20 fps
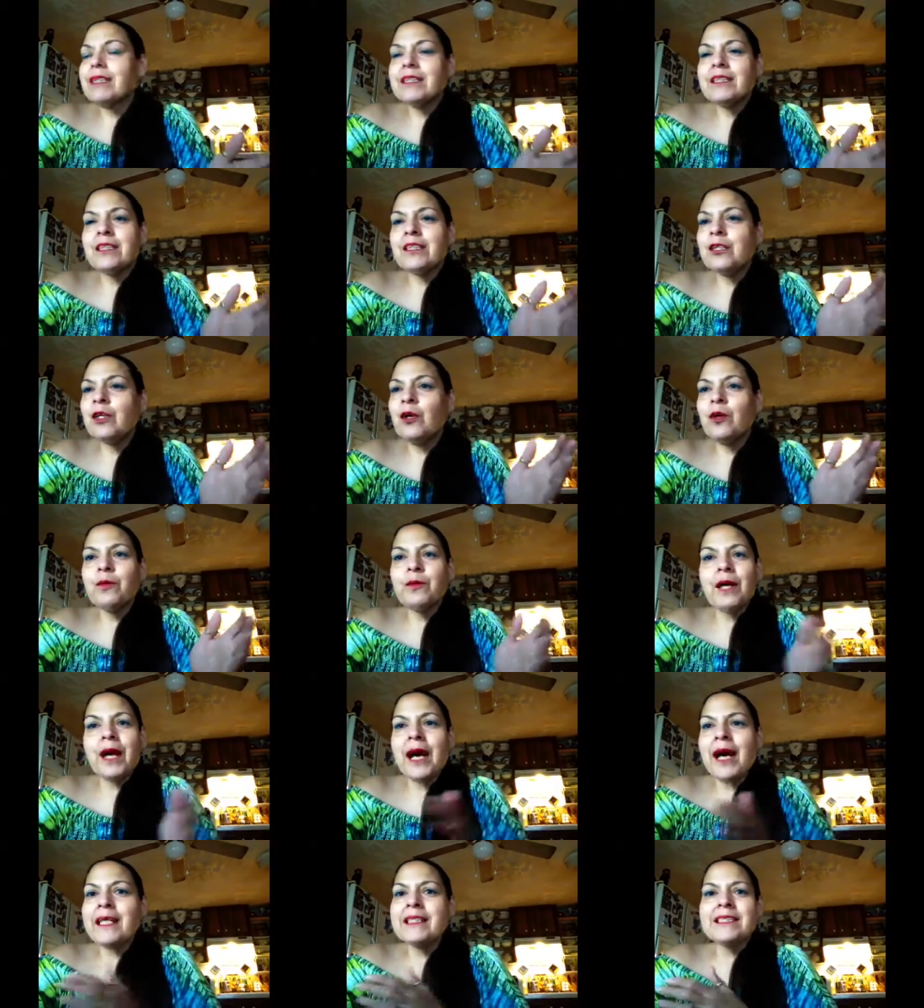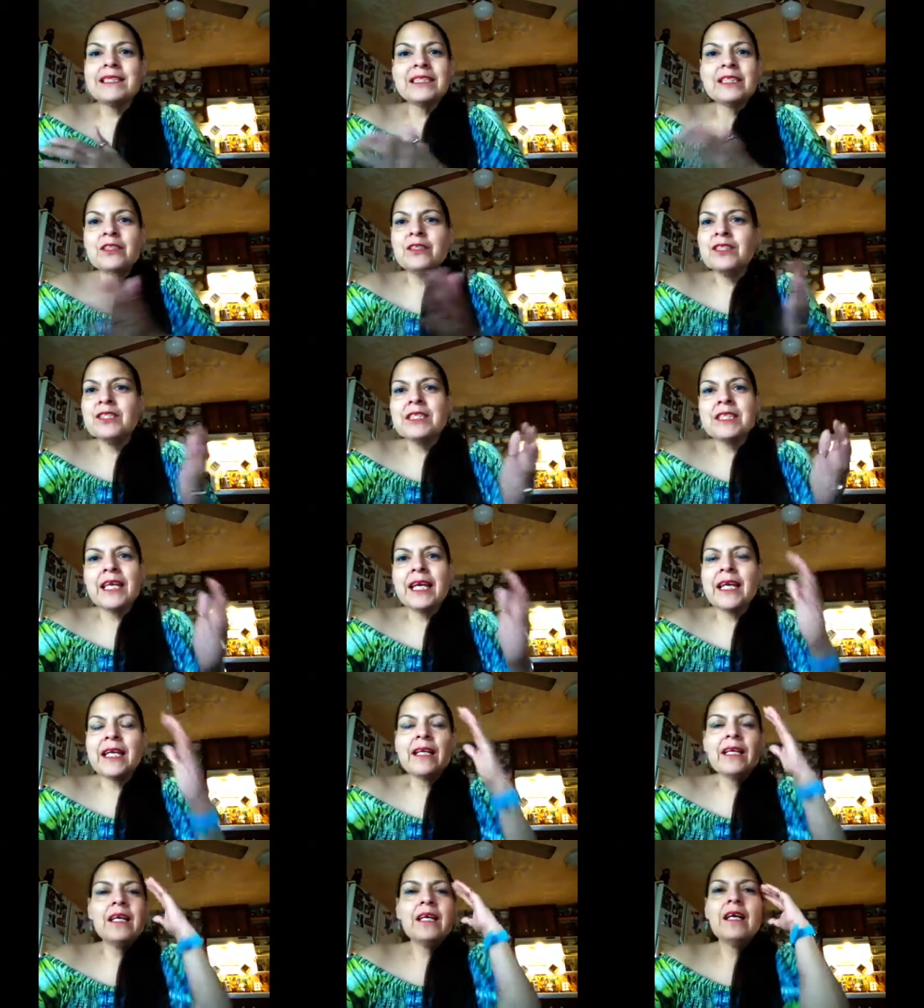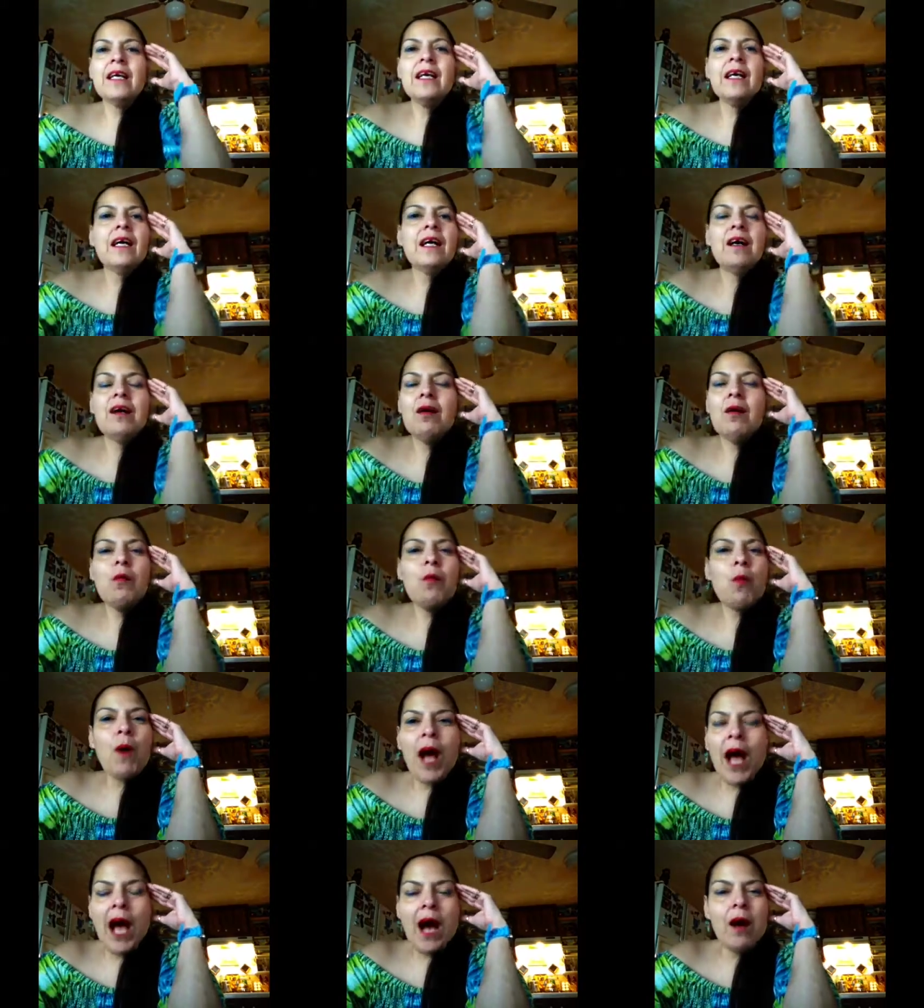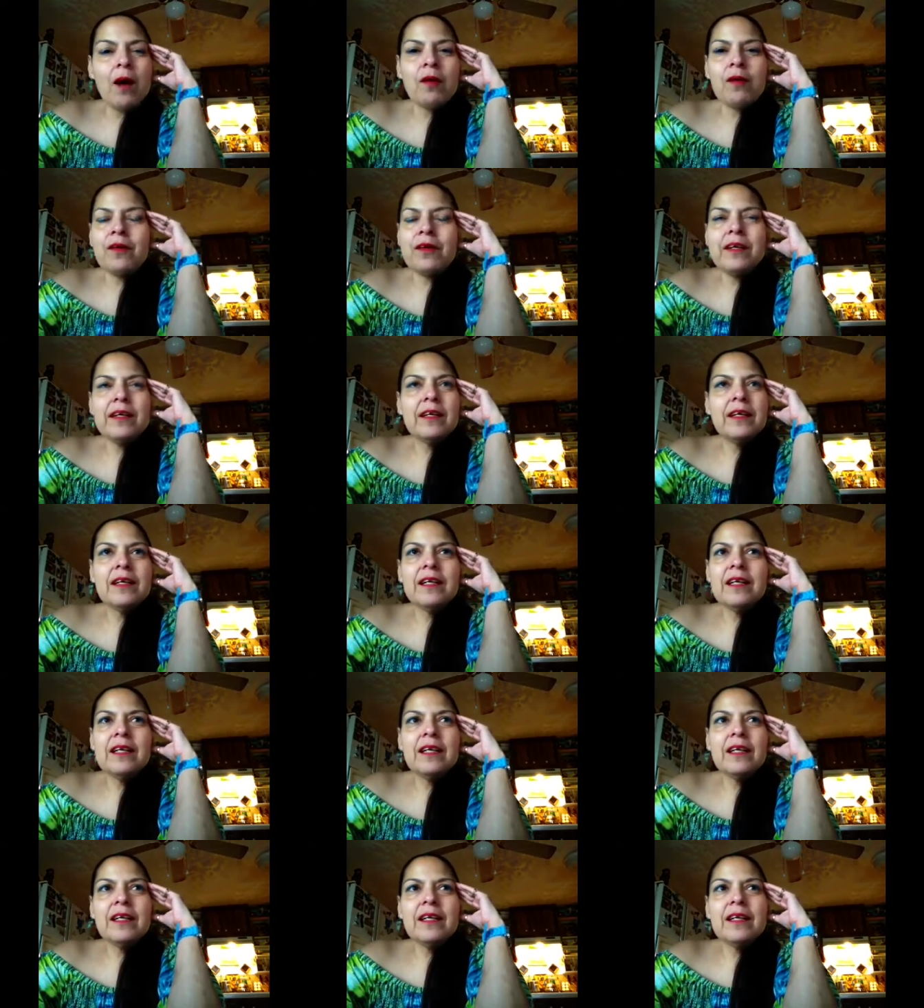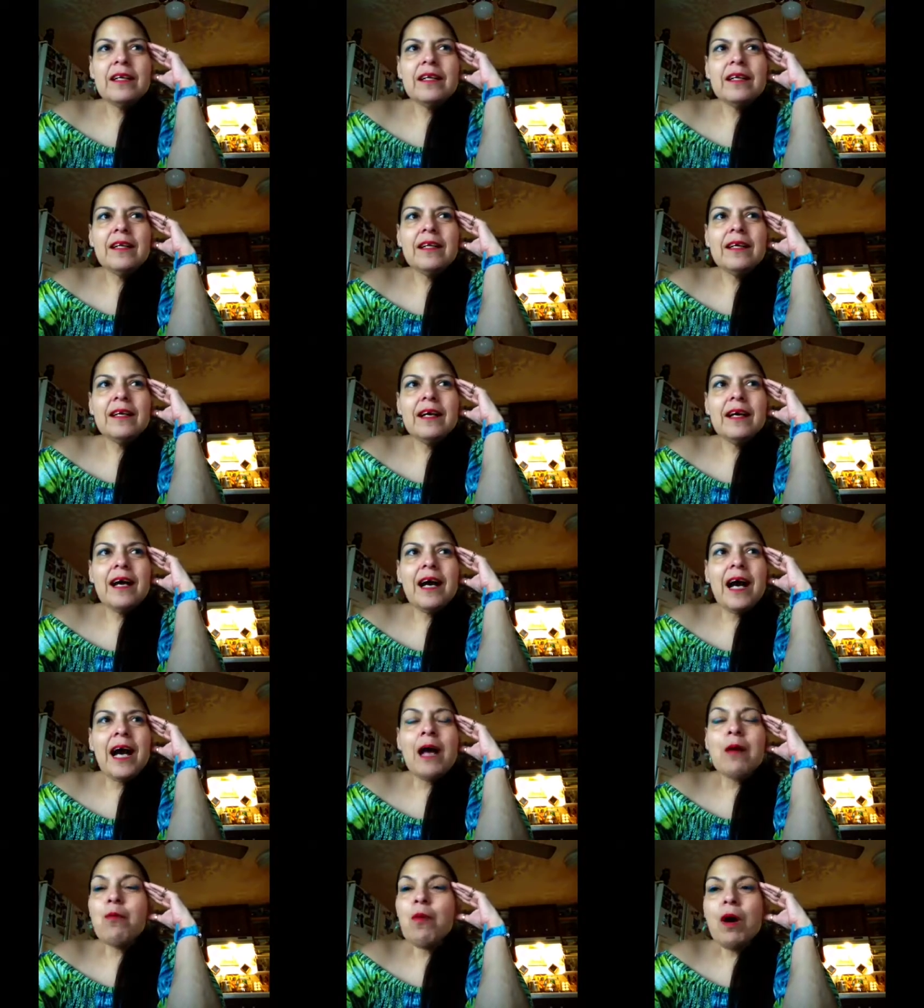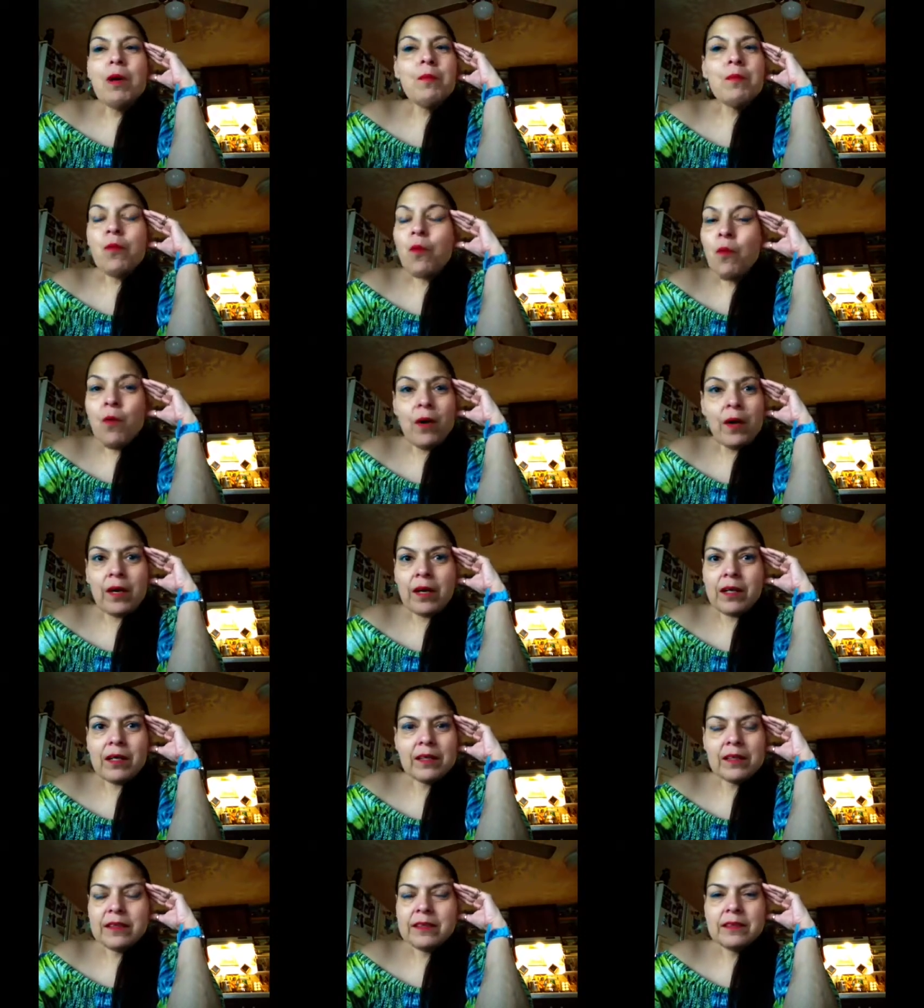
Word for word: You know, I still say, wow, I want more.